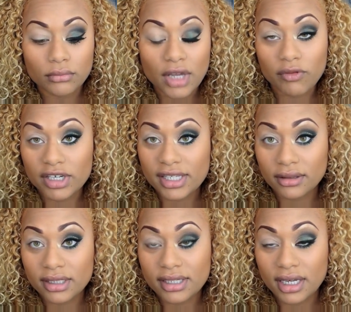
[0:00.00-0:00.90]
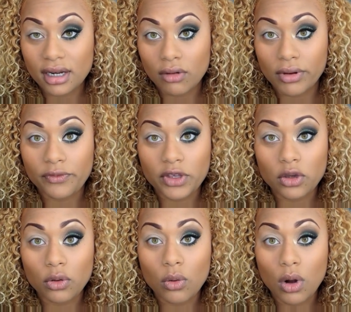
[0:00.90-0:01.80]
I recently did a
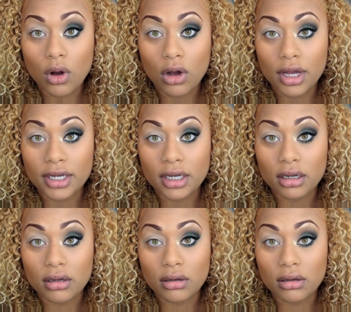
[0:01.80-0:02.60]
review on